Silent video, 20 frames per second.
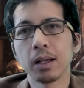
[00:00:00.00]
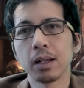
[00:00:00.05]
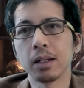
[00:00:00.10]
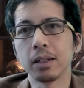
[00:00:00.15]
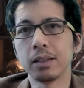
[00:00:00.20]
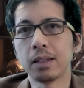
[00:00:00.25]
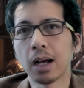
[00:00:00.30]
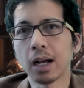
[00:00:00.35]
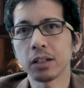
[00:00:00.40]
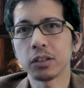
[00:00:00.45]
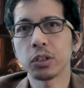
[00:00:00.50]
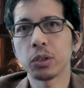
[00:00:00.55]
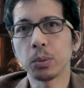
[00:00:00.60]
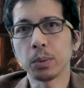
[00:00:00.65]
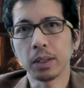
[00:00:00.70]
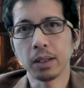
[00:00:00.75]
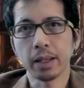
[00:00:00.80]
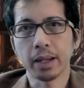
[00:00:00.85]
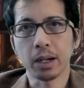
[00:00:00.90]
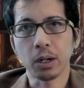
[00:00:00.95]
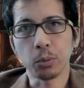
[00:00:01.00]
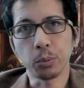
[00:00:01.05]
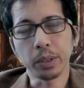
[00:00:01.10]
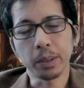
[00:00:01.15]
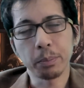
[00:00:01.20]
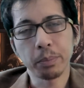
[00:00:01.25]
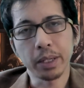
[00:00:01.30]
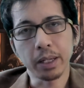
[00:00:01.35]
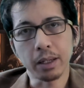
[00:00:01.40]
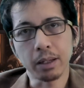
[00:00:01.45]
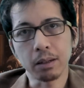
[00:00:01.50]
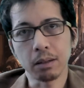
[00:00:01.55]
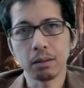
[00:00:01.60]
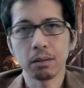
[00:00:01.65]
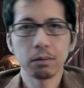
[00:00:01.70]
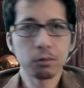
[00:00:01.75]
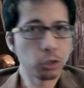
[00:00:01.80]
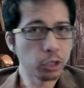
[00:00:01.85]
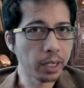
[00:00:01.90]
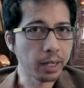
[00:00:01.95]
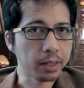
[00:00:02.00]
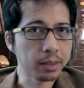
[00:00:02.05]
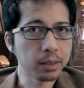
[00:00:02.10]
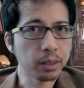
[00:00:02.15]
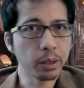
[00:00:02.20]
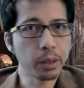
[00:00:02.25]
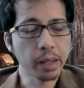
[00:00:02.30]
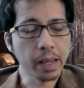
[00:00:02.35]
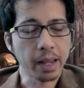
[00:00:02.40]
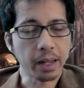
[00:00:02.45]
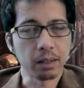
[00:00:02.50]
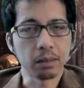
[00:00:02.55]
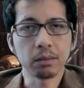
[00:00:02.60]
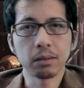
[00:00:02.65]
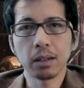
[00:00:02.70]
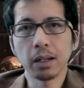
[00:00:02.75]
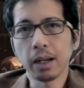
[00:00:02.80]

not to allow repeat checks then.